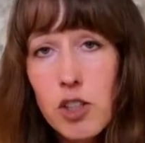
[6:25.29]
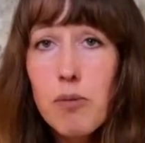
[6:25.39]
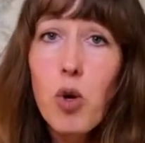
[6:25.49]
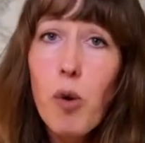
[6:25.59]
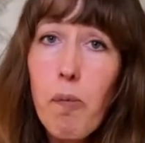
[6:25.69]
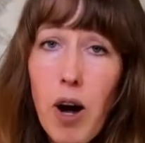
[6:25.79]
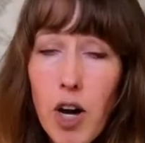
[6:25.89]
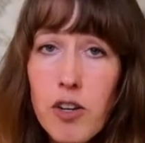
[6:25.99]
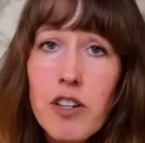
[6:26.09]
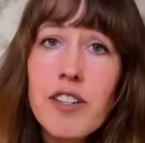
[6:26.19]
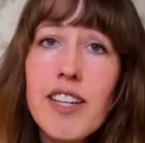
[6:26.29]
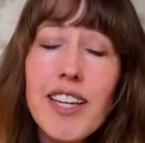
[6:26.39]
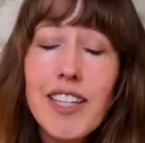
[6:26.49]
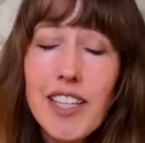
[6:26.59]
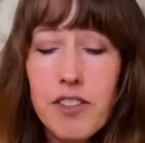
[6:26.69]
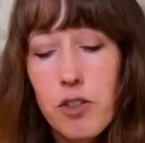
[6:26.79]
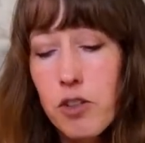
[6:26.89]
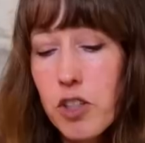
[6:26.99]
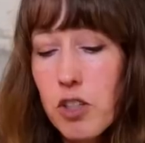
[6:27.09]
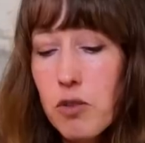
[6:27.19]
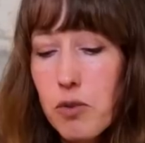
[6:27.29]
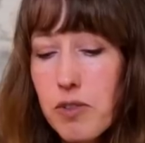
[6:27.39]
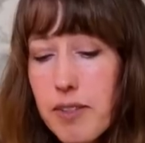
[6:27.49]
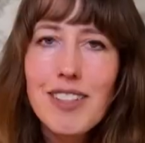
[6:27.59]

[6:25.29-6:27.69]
more modern, and easier to use.